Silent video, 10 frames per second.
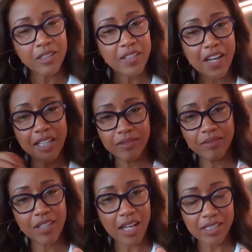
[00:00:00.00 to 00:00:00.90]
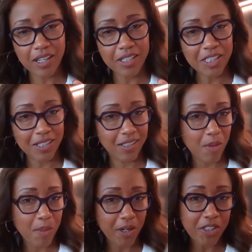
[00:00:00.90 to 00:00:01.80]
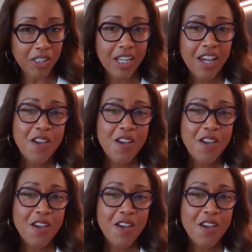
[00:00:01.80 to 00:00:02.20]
they got hot sauce in their purse.